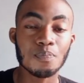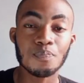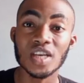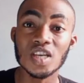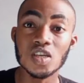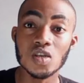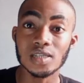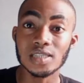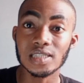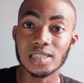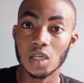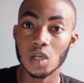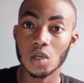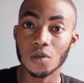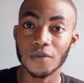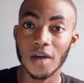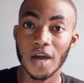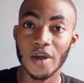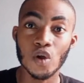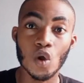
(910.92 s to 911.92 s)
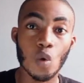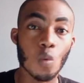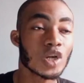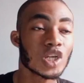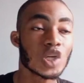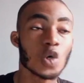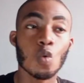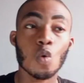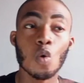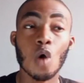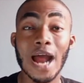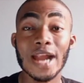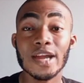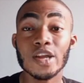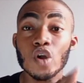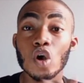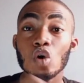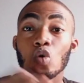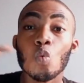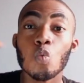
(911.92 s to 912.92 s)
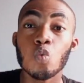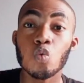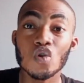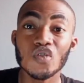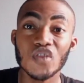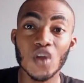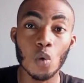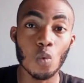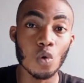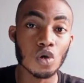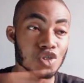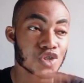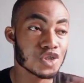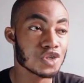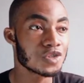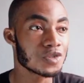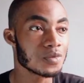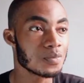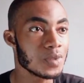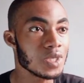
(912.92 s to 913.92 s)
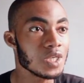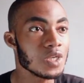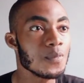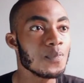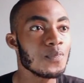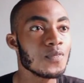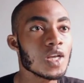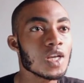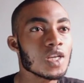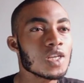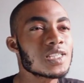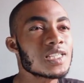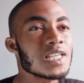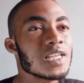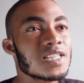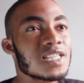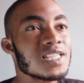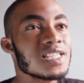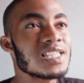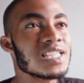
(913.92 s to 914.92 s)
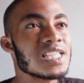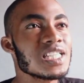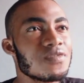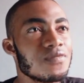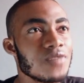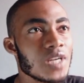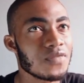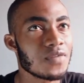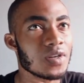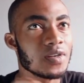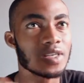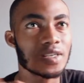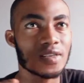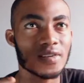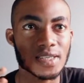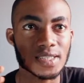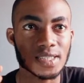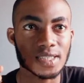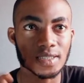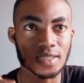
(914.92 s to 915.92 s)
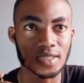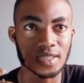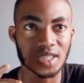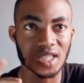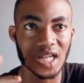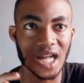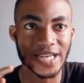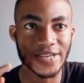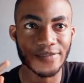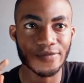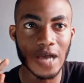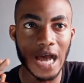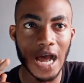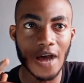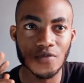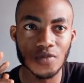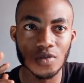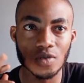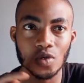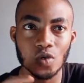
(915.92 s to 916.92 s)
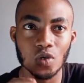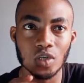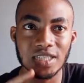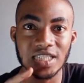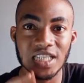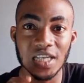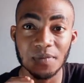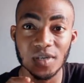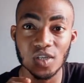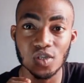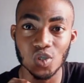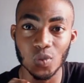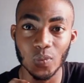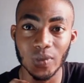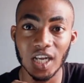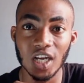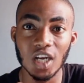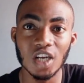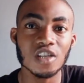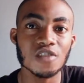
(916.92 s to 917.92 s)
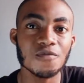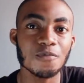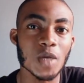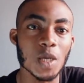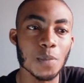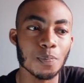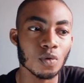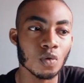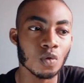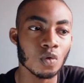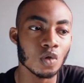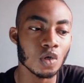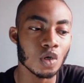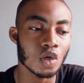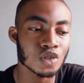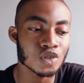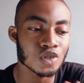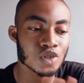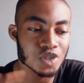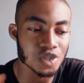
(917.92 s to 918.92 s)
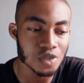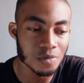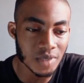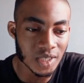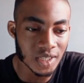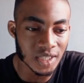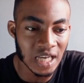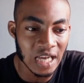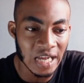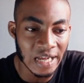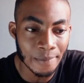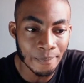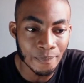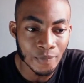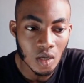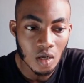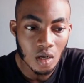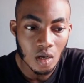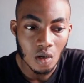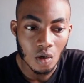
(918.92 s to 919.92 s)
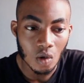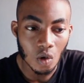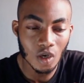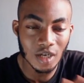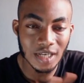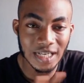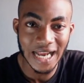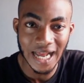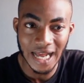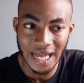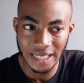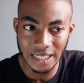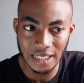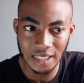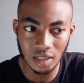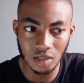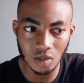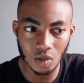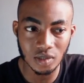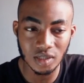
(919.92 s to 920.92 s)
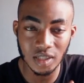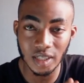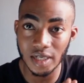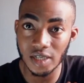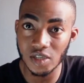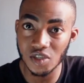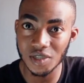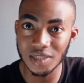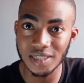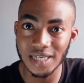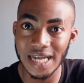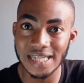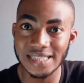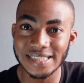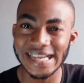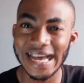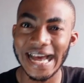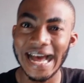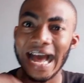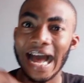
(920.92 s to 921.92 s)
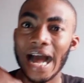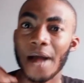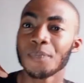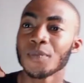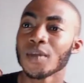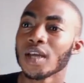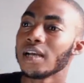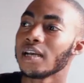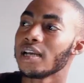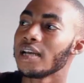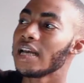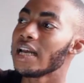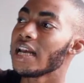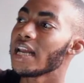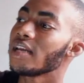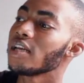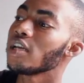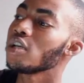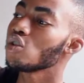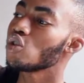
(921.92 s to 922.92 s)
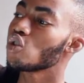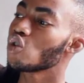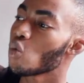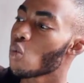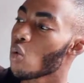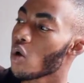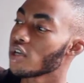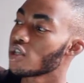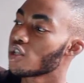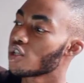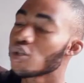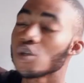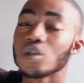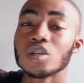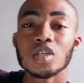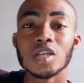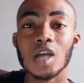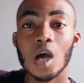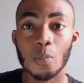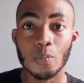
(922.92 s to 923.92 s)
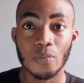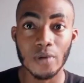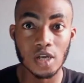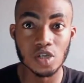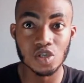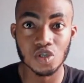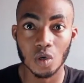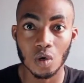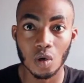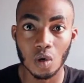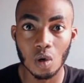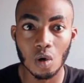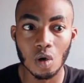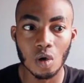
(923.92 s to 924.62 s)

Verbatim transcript: be yourself and not what they and not who they want you to be. You see, this is very, very critical. And if you have to look deep into it, a lot of people on social media, online, on the internet are leaning towards social pressure,